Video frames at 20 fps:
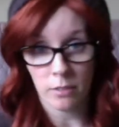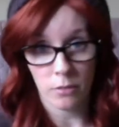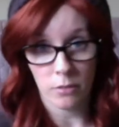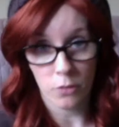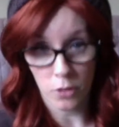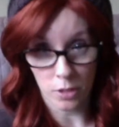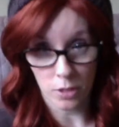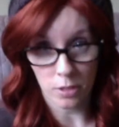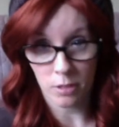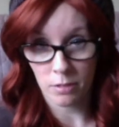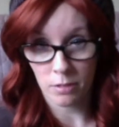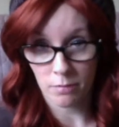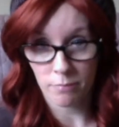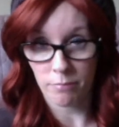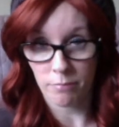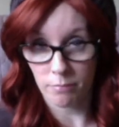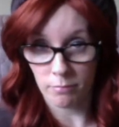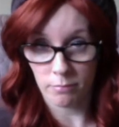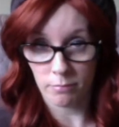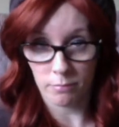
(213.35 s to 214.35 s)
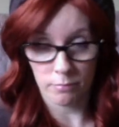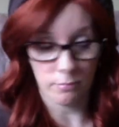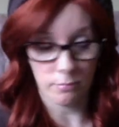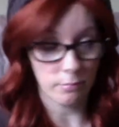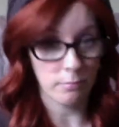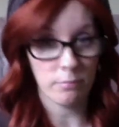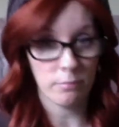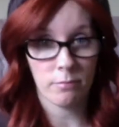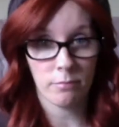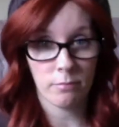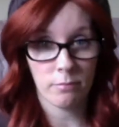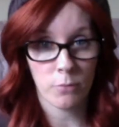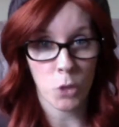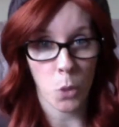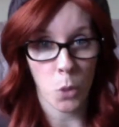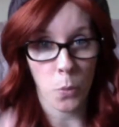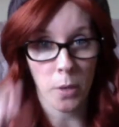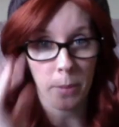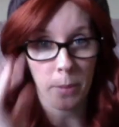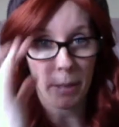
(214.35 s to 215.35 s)
just
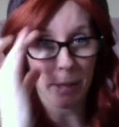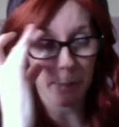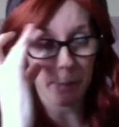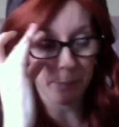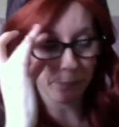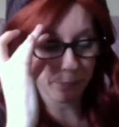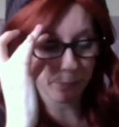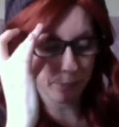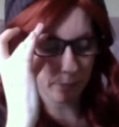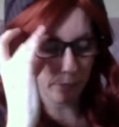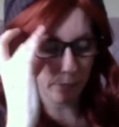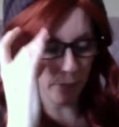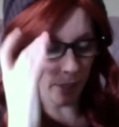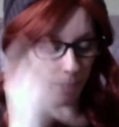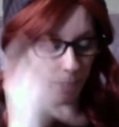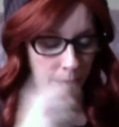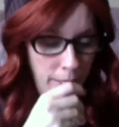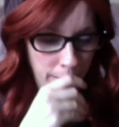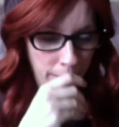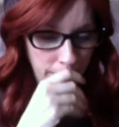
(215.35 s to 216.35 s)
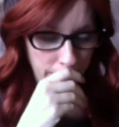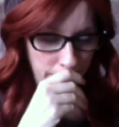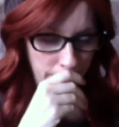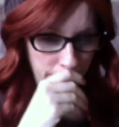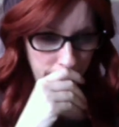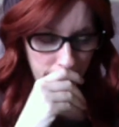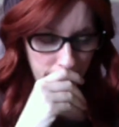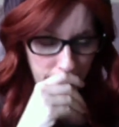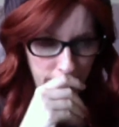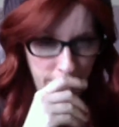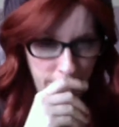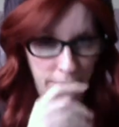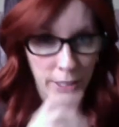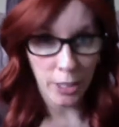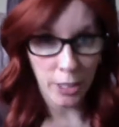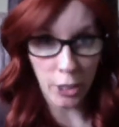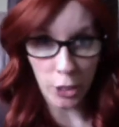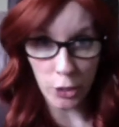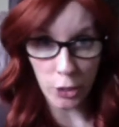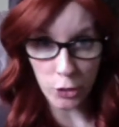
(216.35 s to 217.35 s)
don't worry about it.
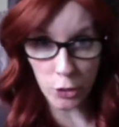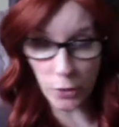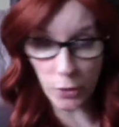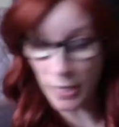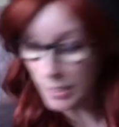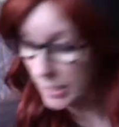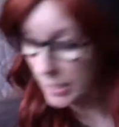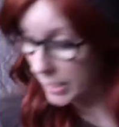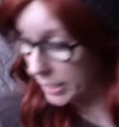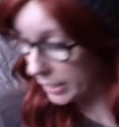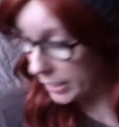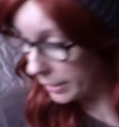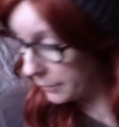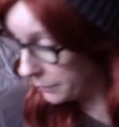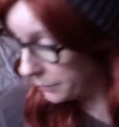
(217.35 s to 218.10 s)
So that's the knee.